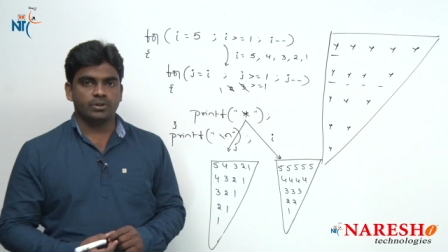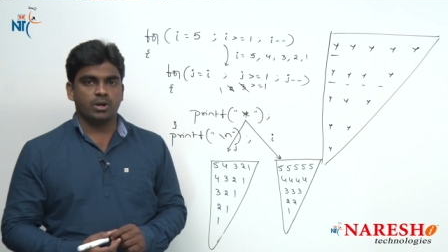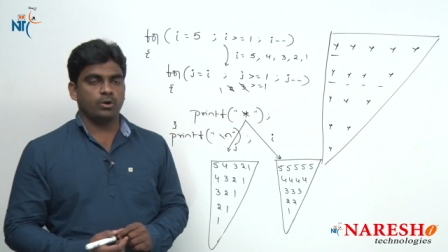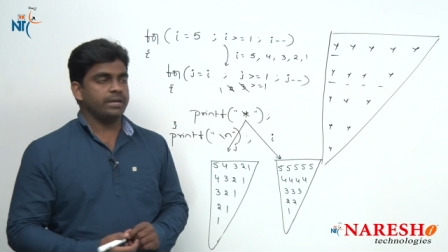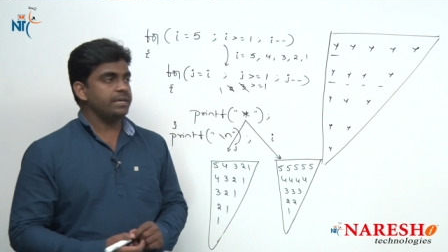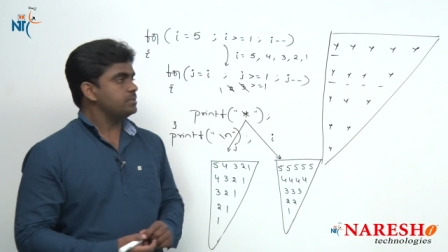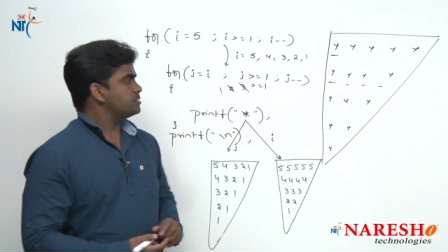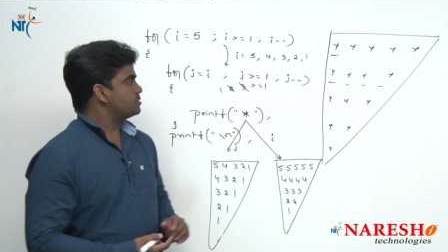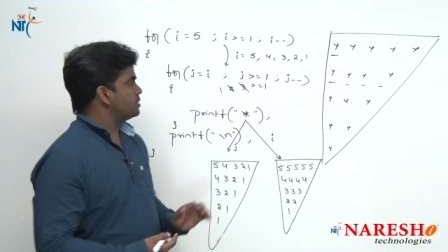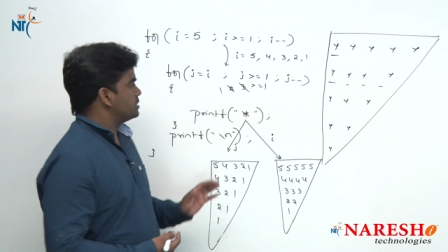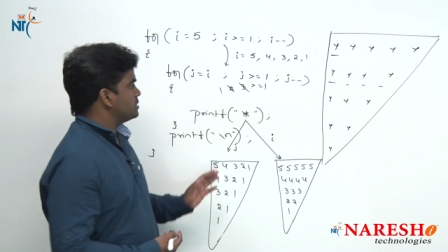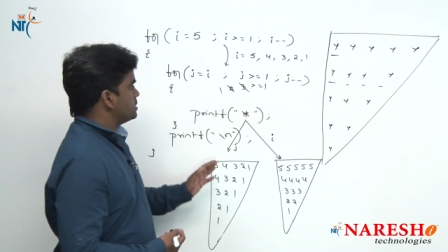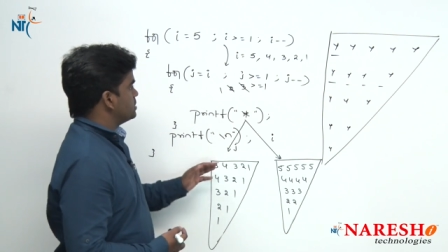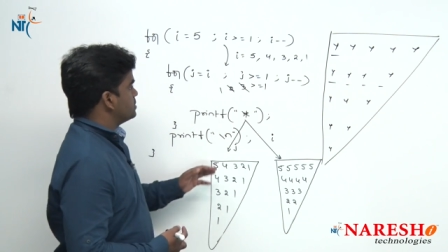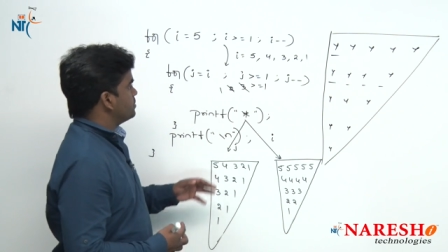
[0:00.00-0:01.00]
Okay. So,
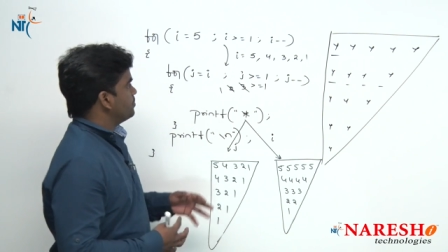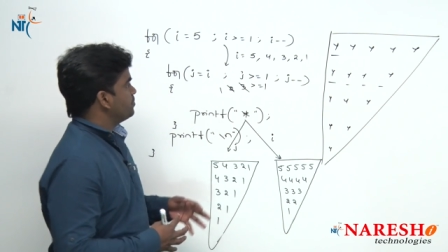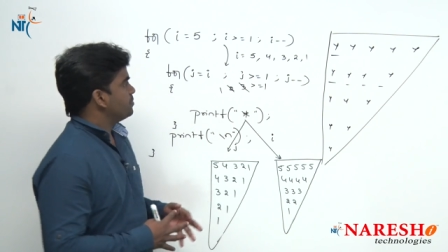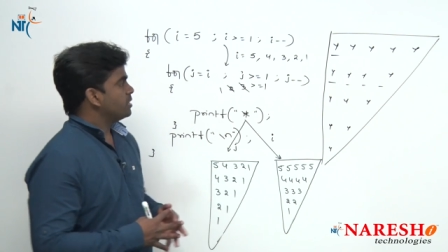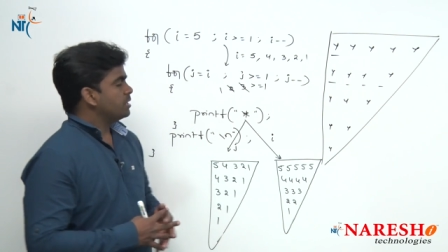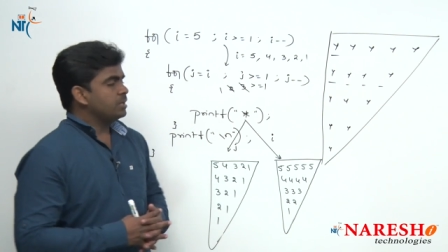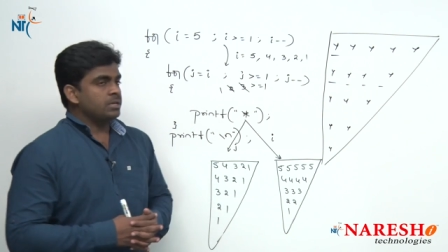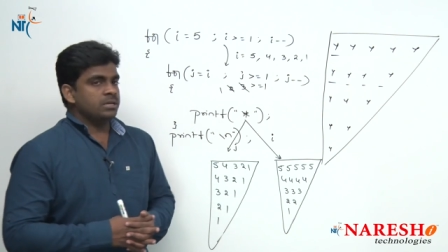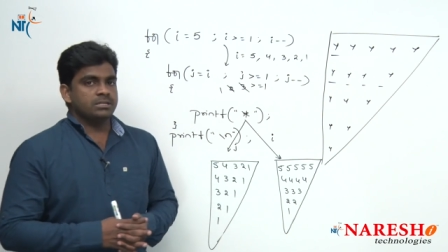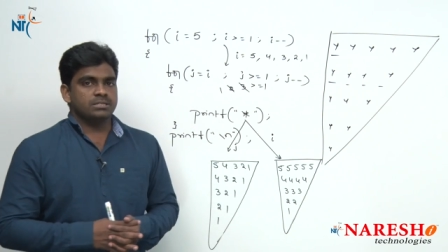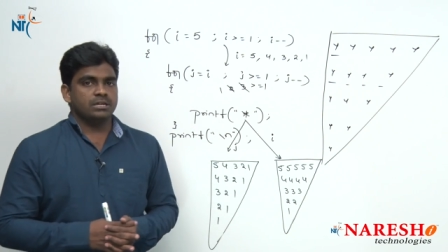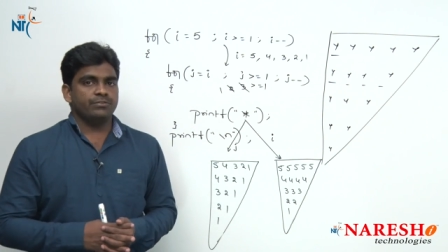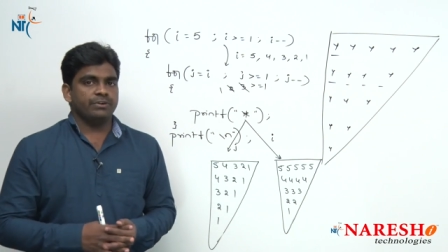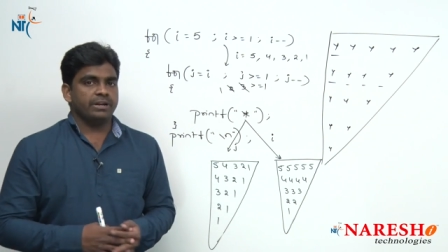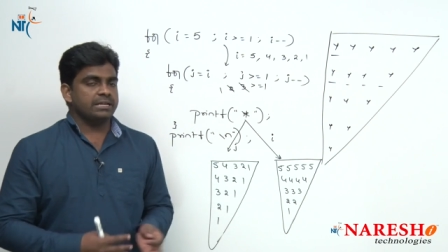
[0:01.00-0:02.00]
this is.
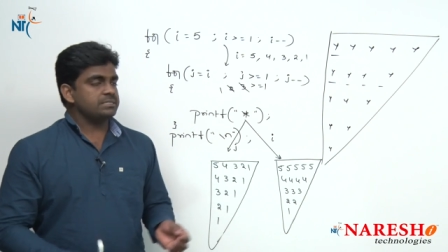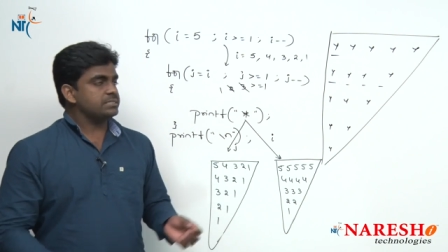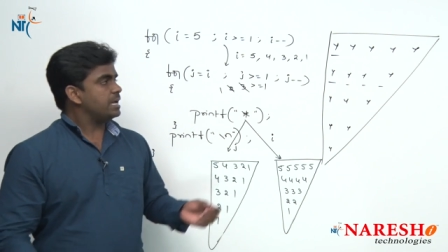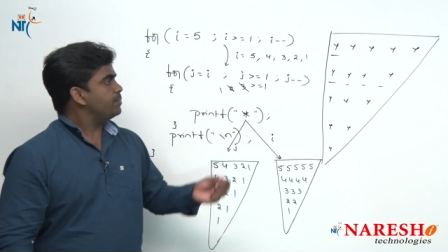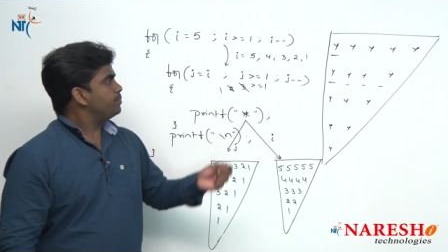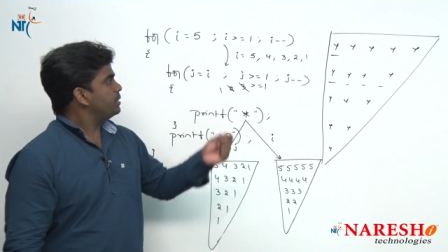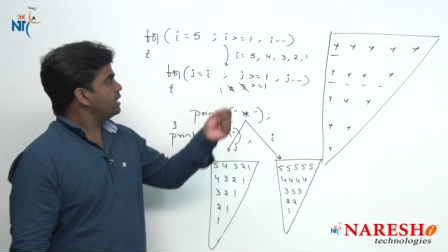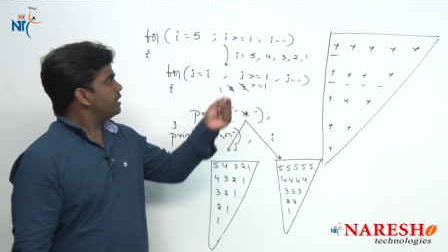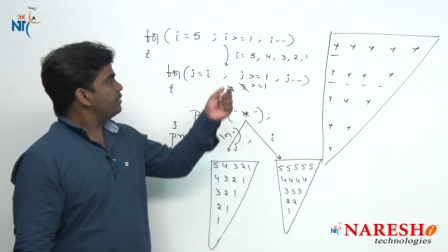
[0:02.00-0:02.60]
Sir, for example,